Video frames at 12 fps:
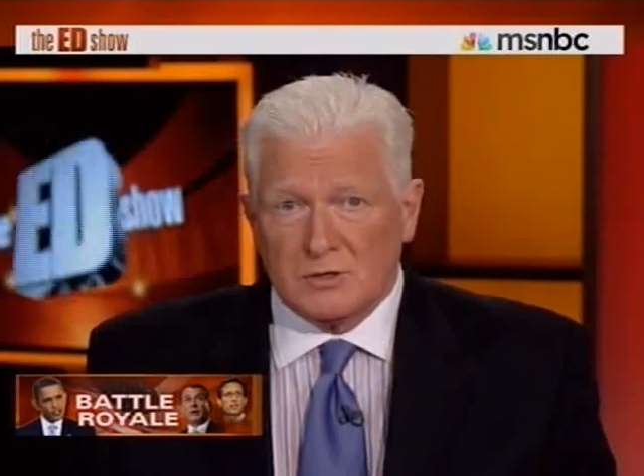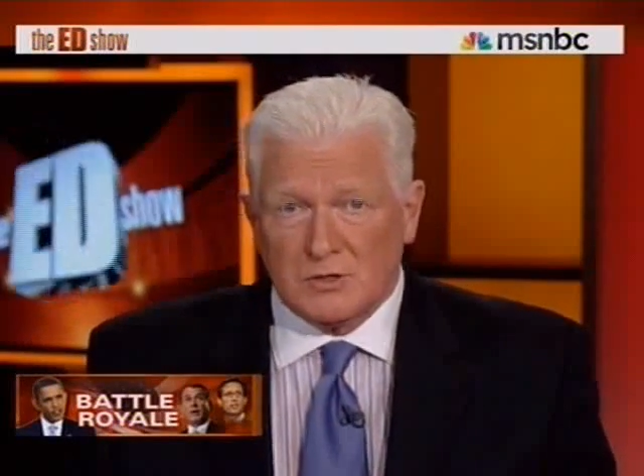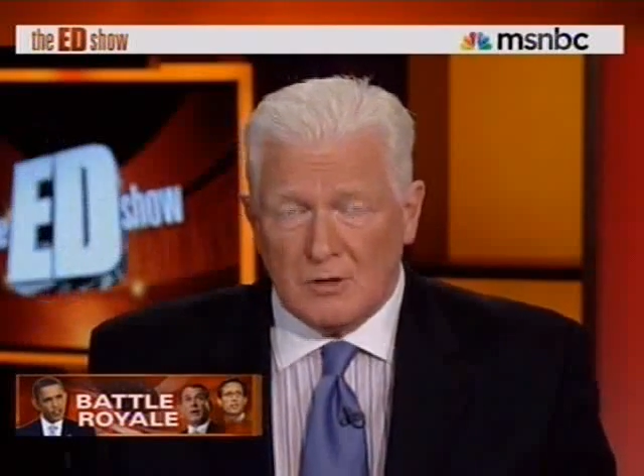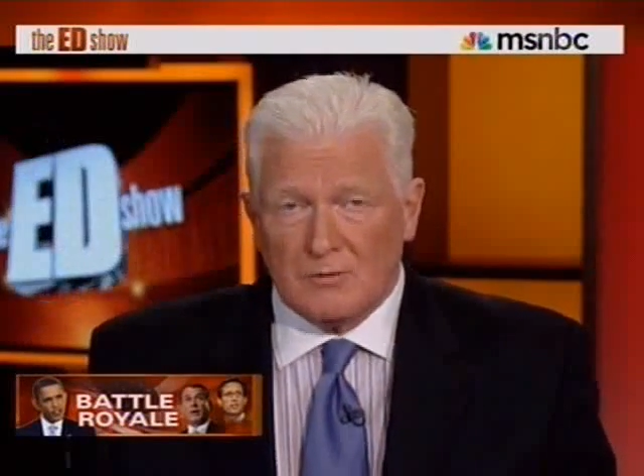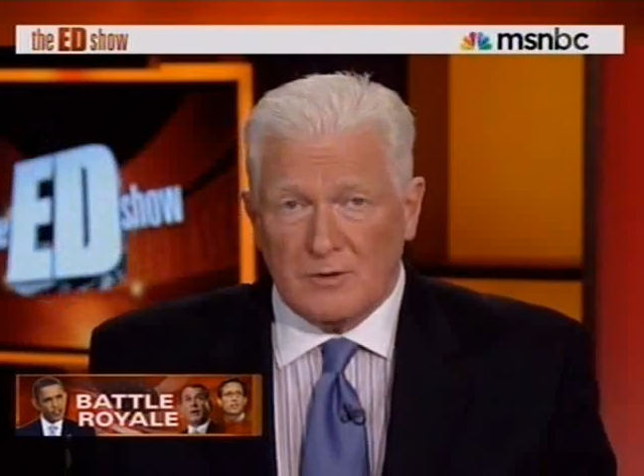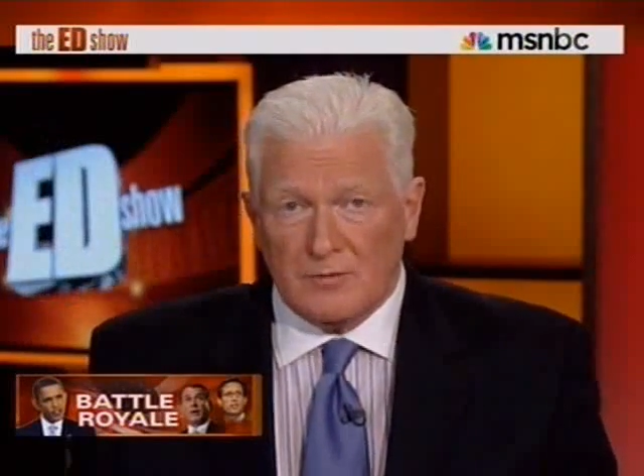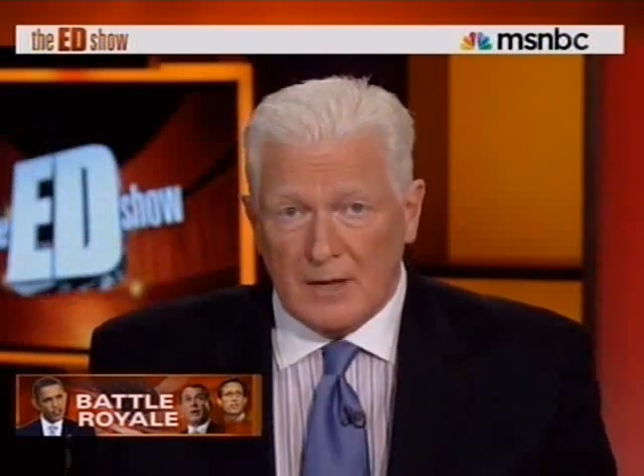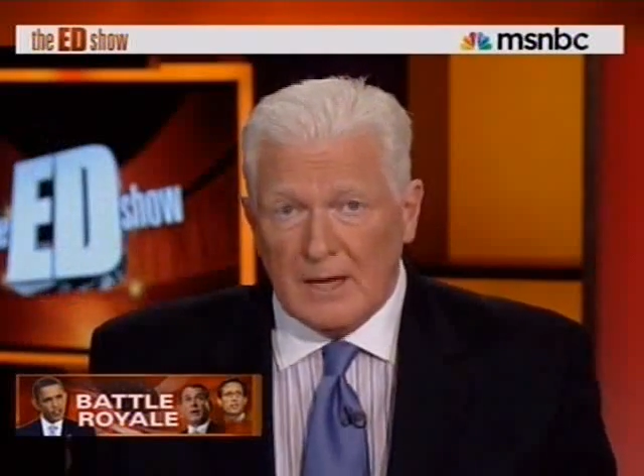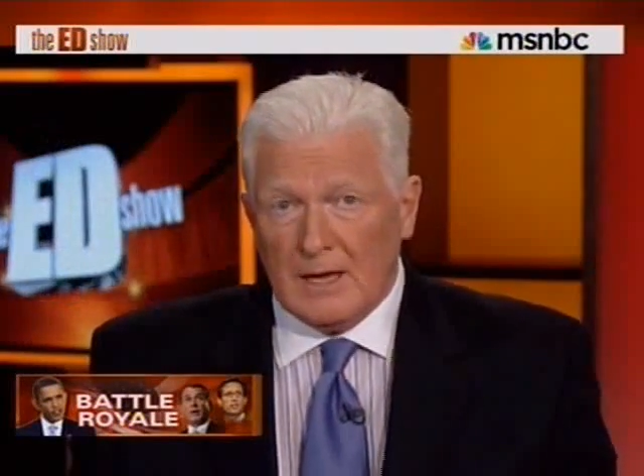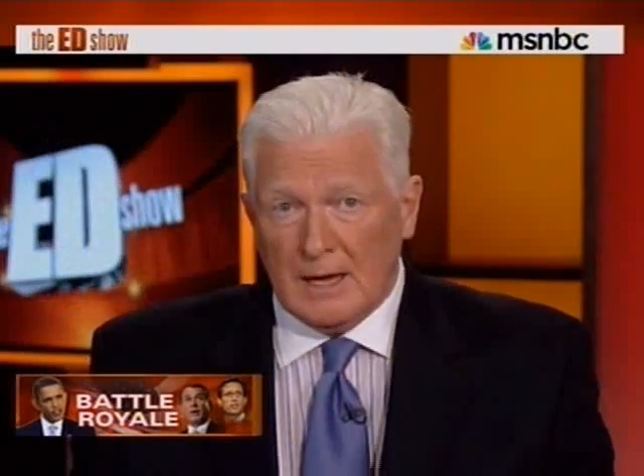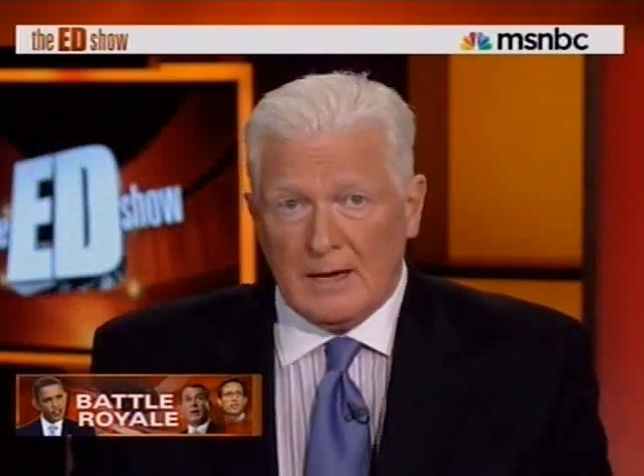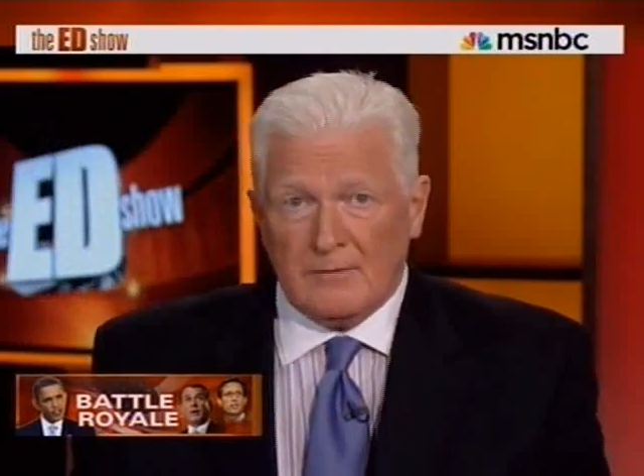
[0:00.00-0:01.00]
to show
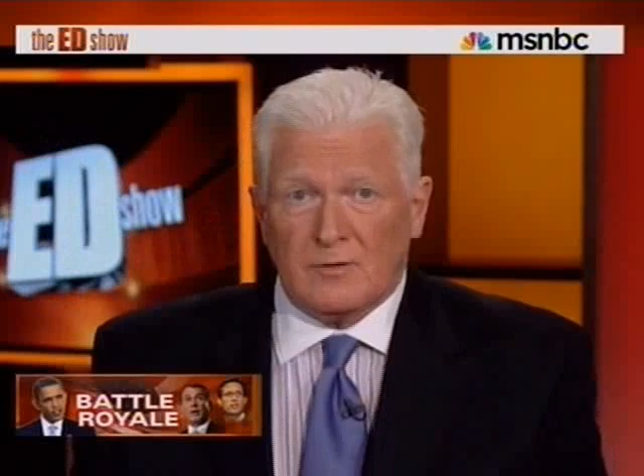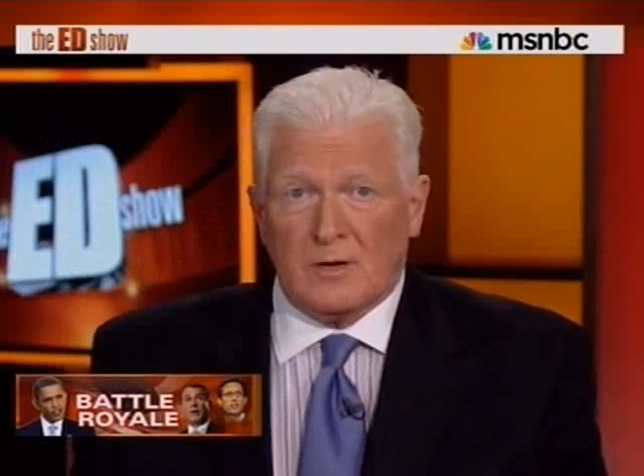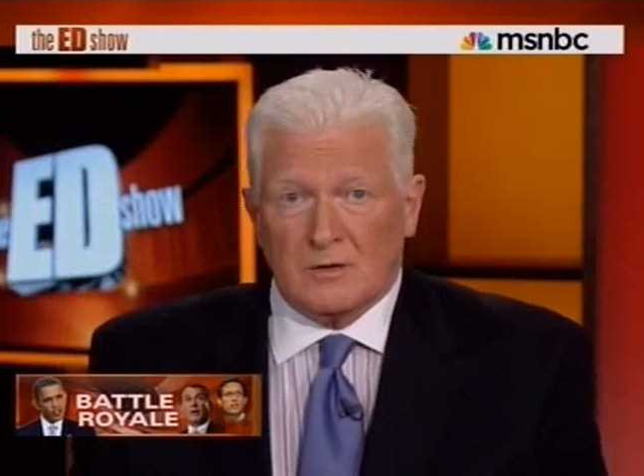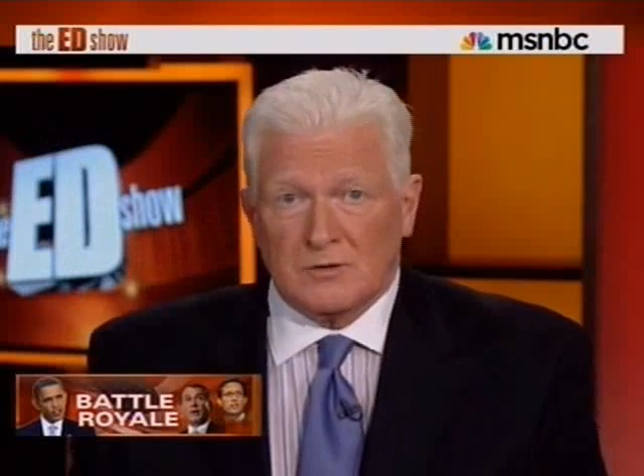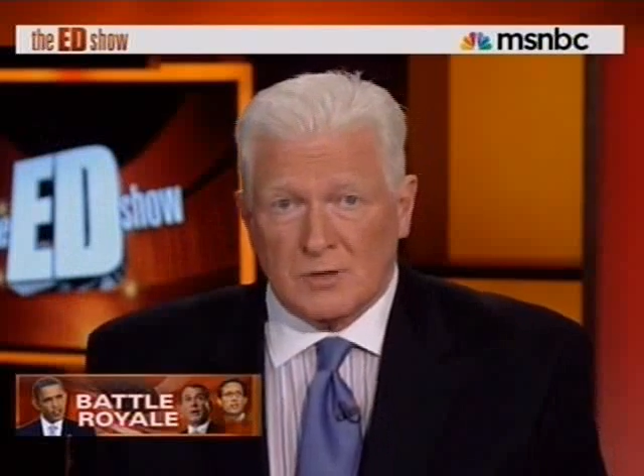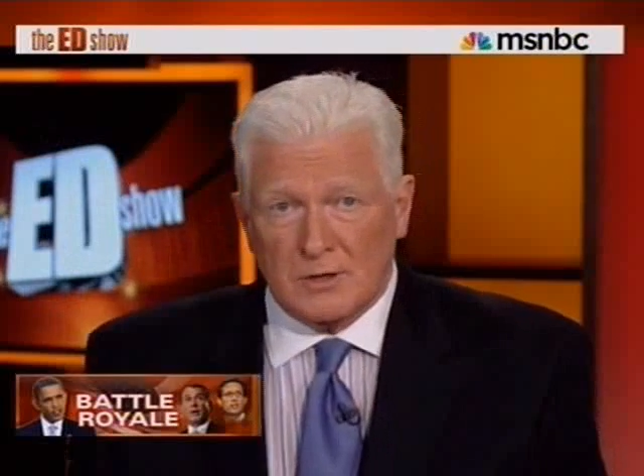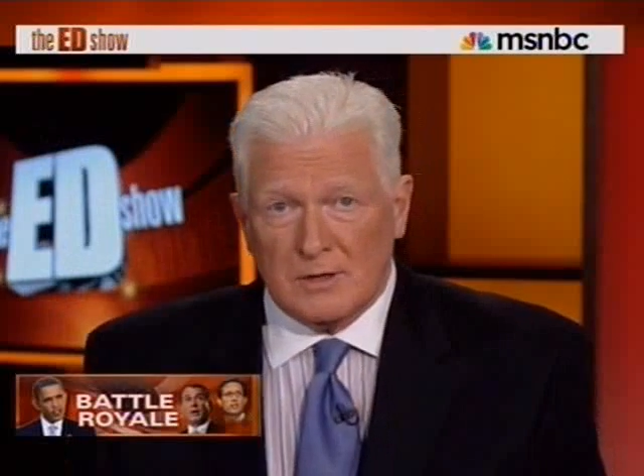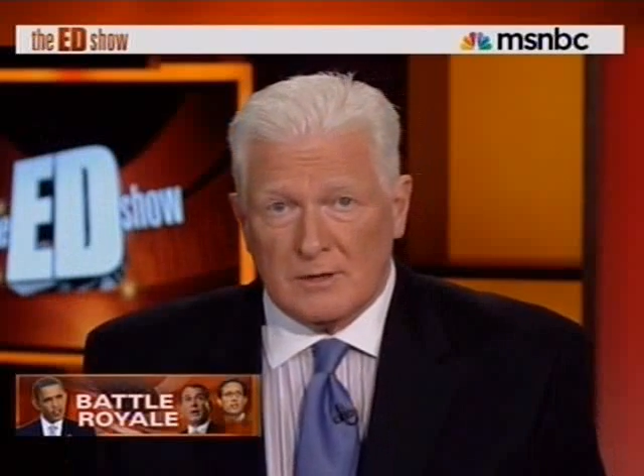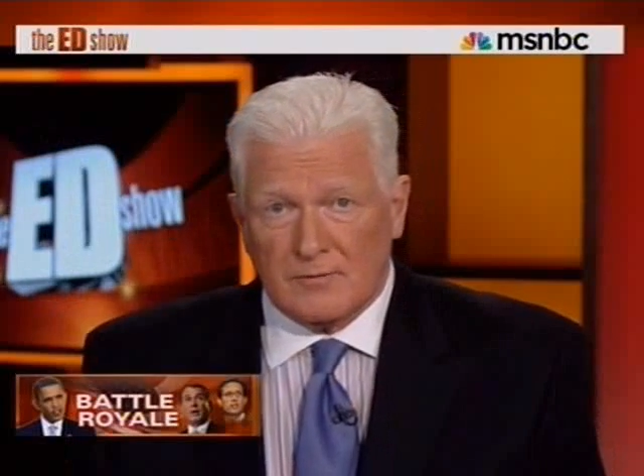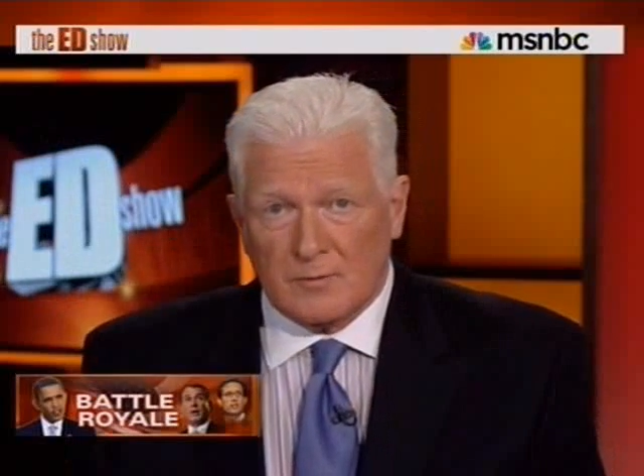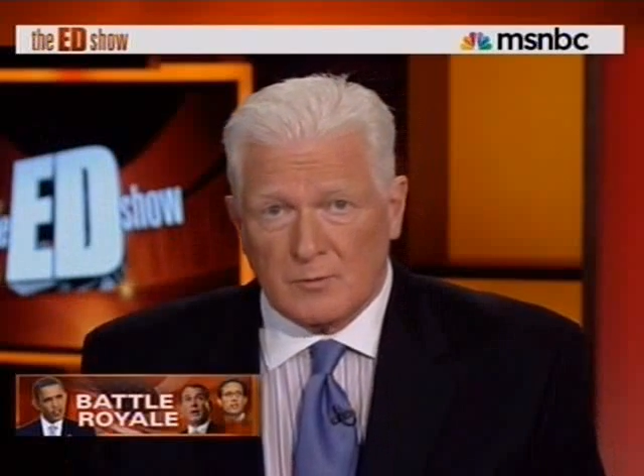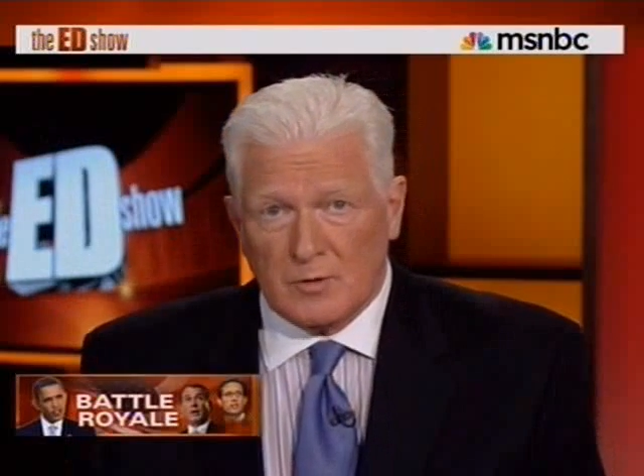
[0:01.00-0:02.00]
that they have an
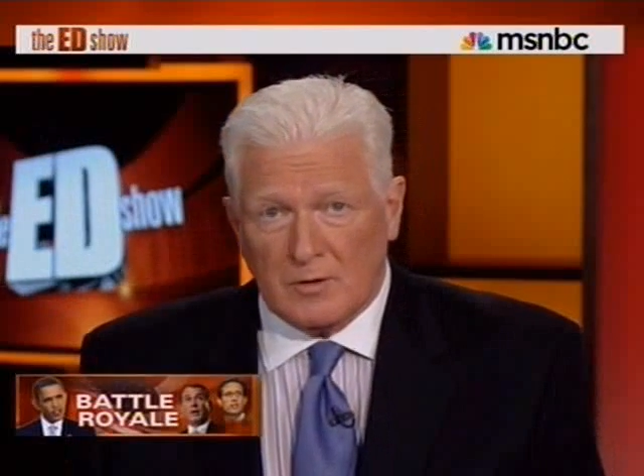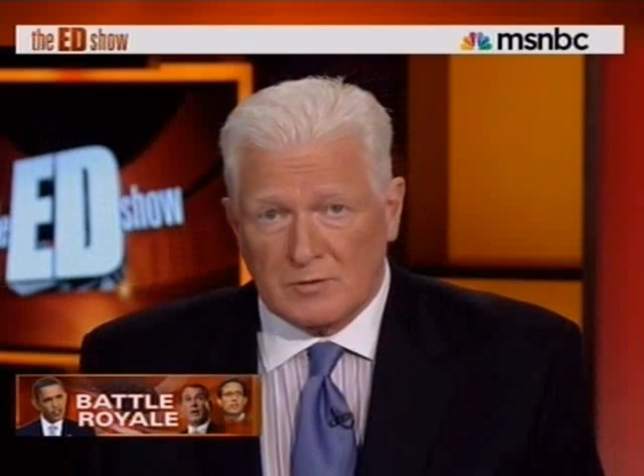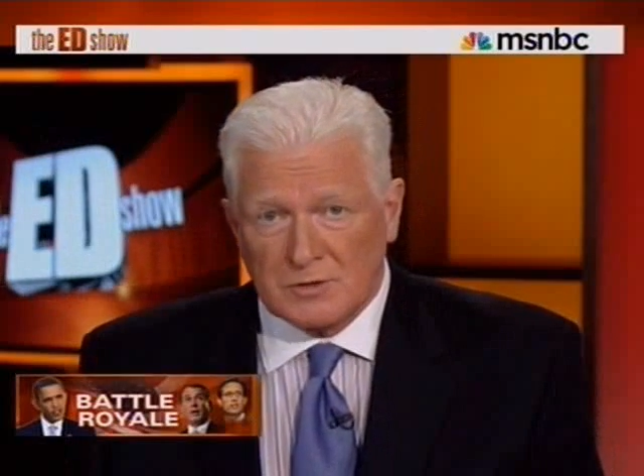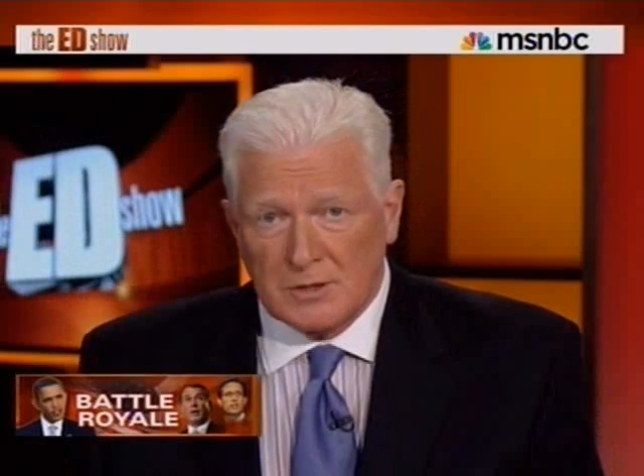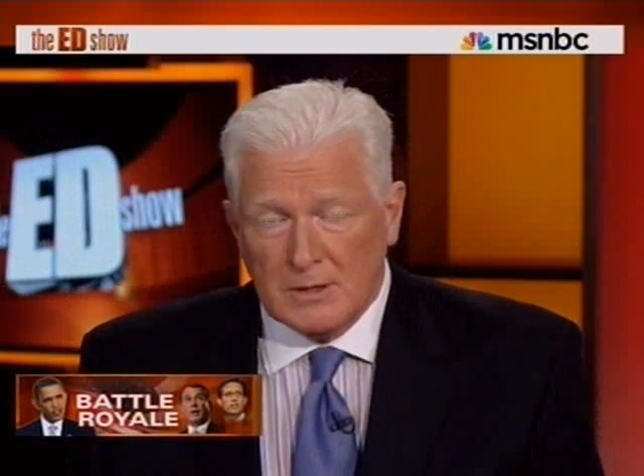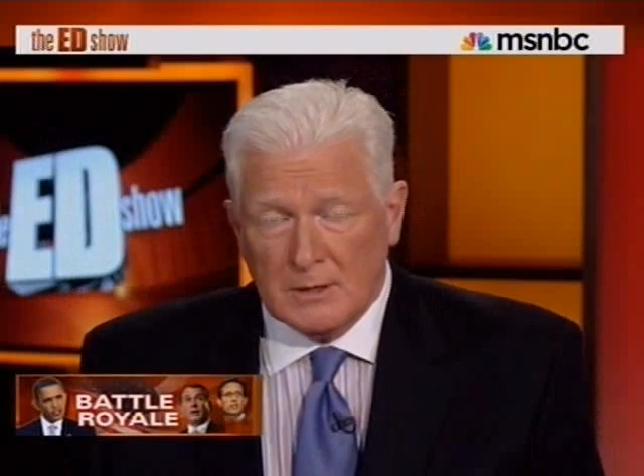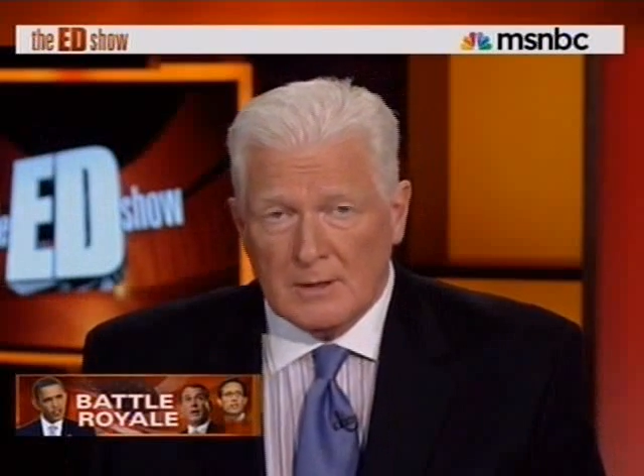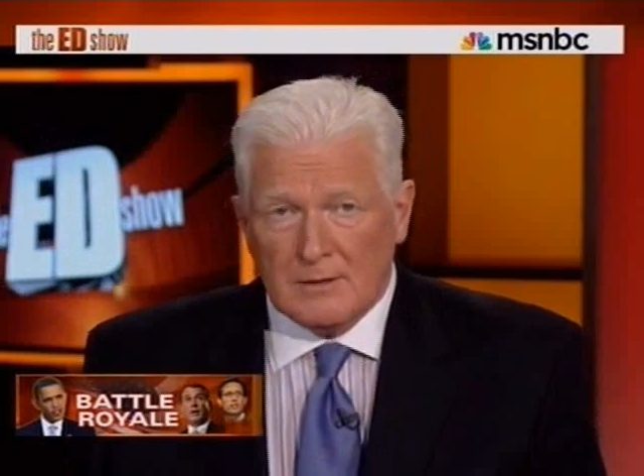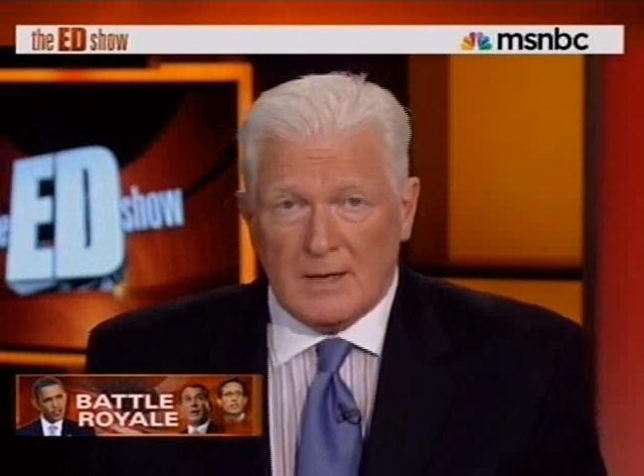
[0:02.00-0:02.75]
alternative approach